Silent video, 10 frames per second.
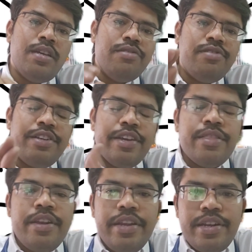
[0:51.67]
If you
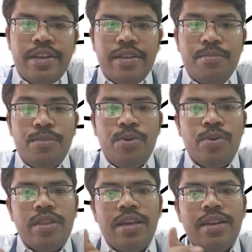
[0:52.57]
take the data,
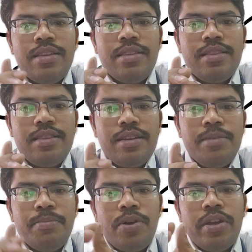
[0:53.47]
more than
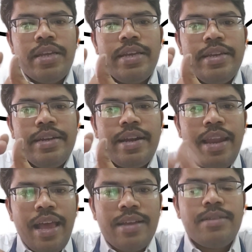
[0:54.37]
3.8
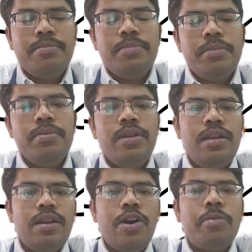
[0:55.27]
lakh
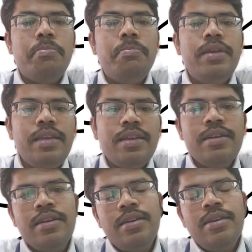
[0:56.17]
people are
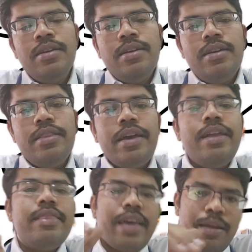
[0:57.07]
being in the
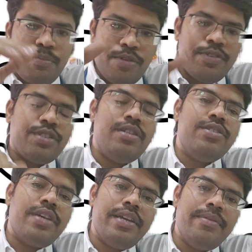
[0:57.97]
healthcare professional
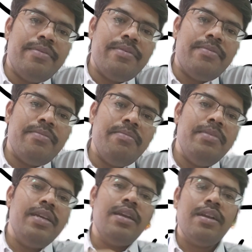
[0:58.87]
side
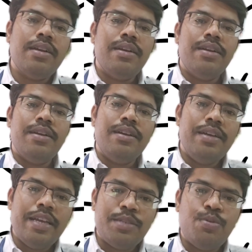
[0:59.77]
being
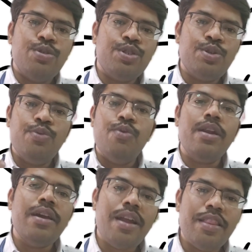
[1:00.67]
exposed to
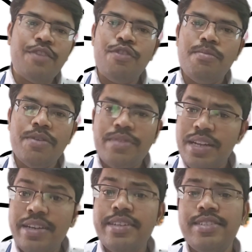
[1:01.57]
one or other form of
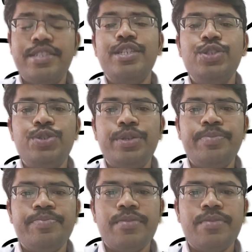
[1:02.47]
the needle stick injury.